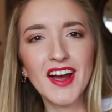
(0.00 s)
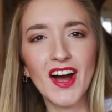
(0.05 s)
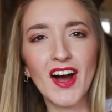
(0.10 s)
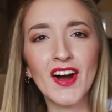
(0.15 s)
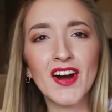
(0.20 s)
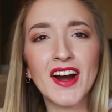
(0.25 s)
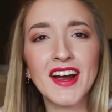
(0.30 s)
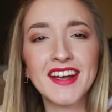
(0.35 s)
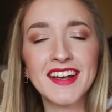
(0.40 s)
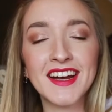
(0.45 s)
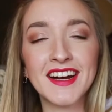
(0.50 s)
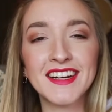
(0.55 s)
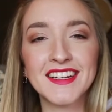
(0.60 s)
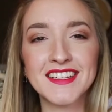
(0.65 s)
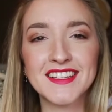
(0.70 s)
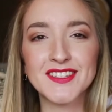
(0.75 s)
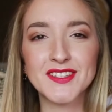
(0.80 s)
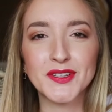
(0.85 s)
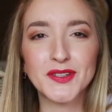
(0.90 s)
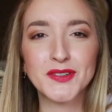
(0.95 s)
Alright
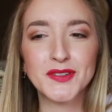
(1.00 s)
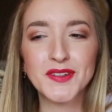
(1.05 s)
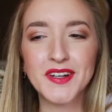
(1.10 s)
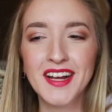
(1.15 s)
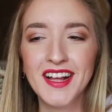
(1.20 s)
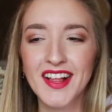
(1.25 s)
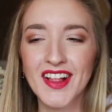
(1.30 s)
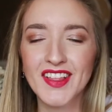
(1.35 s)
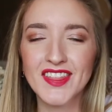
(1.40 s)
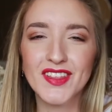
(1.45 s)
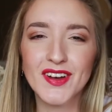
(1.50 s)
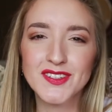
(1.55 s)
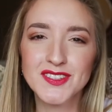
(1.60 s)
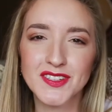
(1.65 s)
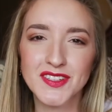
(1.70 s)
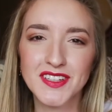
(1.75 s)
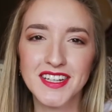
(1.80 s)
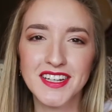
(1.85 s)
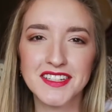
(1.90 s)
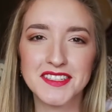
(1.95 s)
guys, so those
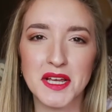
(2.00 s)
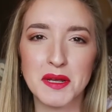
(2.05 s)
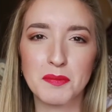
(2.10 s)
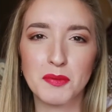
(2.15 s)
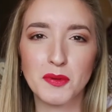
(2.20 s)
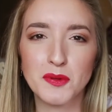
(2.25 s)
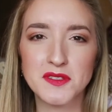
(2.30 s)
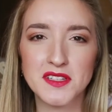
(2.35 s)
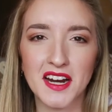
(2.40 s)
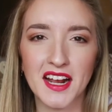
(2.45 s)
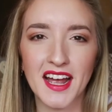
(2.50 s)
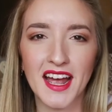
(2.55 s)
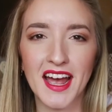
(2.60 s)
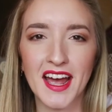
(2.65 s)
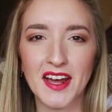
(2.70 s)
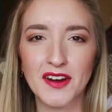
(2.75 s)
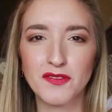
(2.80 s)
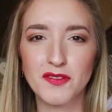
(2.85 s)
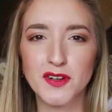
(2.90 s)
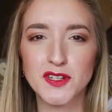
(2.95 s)
are the examples that I
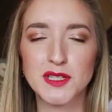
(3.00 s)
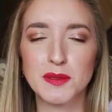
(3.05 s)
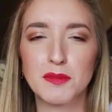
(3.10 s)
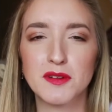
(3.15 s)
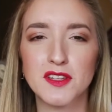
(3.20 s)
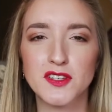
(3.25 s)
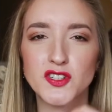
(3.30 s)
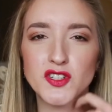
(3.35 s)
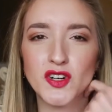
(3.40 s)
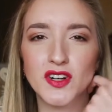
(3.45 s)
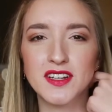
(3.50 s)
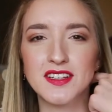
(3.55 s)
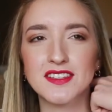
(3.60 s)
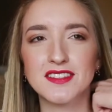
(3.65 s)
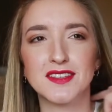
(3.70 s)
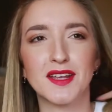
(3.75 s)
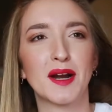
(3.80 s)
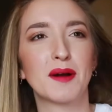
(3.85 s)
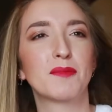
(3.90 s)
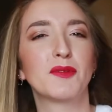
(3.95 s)
had for some of the
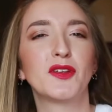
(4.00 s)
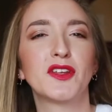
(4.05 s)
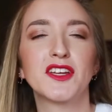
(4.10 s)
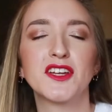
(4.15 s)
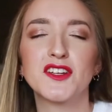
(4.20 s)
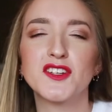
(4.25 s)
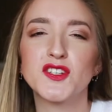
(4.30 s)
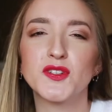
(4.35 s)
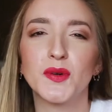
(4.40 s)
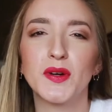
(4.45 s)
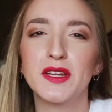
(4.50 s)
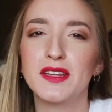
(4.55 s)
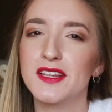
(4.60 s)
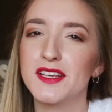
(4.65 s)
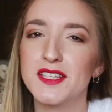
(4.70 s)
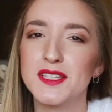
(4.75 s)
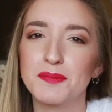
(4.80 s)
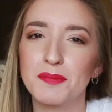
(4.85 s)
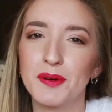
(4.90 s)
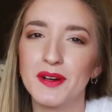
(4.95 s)
trends that I'm really enjoying
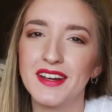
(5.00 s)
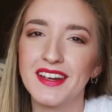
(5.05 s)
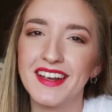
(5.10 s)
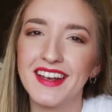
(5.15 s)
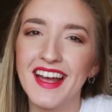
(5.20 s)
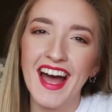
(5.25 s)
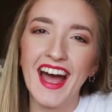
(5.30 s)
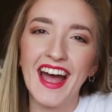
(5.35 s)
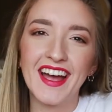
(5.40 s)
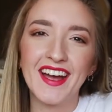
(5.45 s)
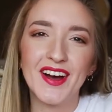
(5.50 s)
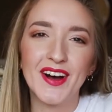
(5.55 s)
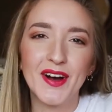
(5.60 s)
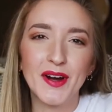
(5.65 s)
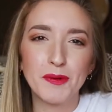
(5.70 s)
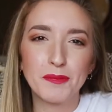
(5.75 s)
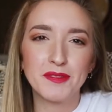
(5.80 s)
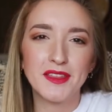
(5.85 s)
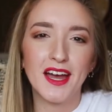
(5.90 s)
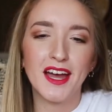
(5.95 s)
this spring. I
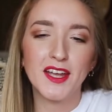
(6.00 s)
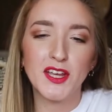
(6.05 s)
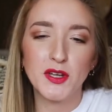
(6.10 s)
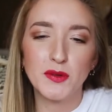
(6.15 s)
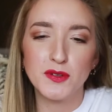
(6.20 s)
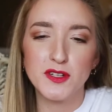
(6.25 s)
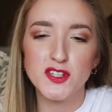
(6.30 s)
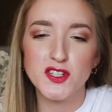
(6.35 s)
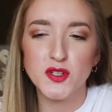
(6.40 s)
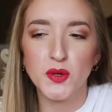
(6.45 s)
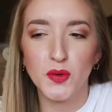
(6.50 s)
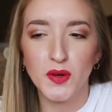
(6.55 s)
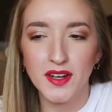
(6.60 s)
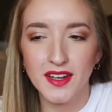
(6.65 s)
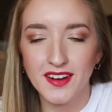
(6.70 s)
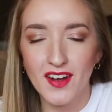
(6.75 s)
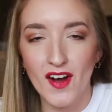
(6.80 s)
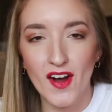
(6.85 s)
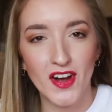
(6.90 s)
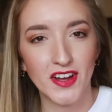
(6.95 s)
hope that you
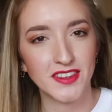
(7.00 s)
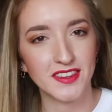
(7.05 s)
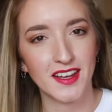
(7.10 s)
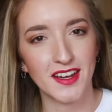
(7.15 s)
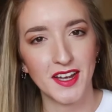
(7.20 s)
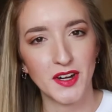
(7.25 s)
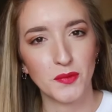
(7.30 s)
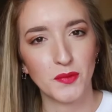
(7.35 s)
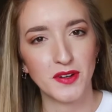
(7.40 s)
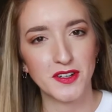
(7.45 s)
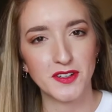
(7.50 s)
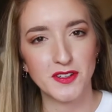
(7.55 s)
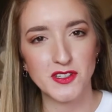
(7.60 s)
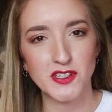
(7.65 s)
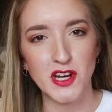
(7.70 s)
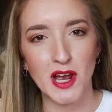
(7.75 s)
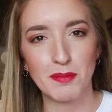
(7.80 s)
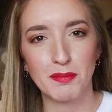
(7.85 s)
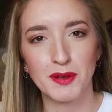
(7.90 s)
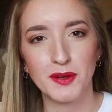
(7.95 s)
enjoyed online window
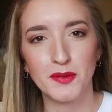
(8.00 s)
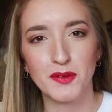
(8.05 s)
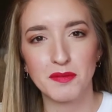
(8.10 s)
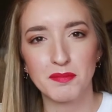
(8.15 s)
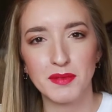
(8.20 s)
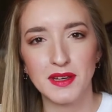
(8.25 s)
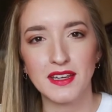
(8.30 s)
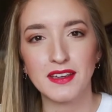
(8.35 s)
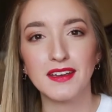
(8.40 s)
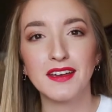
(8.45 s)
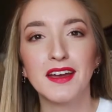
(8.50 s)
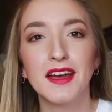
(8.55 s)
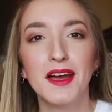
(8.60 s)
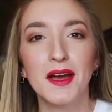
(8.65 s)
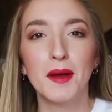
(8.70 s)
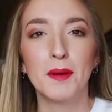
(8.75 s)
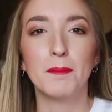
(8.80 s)
shopping with me.